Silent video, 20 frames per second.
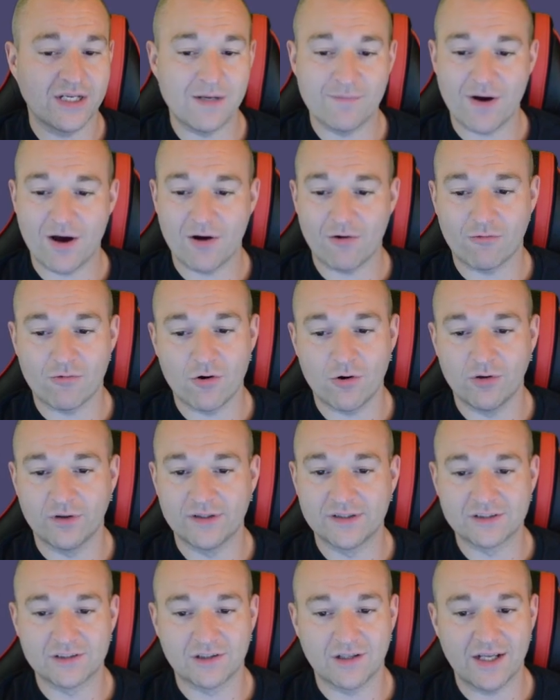on rolling
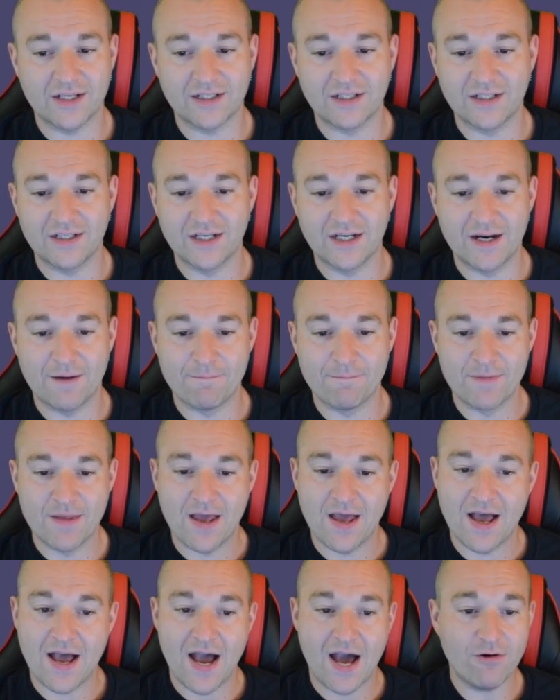until I can get it.
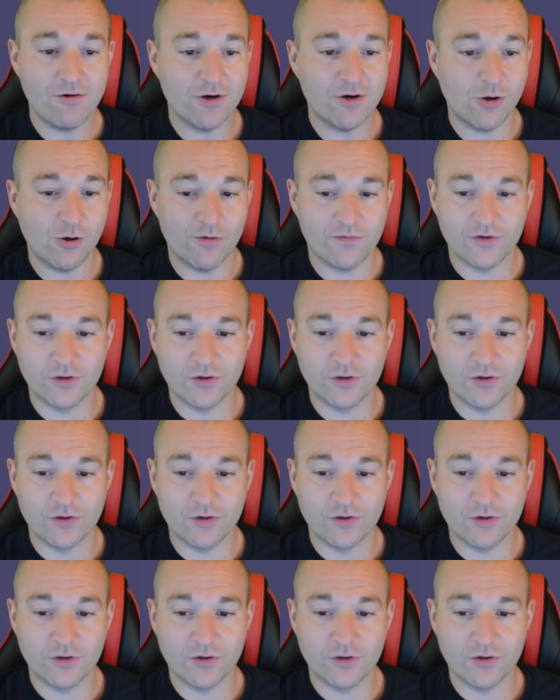I don't know if you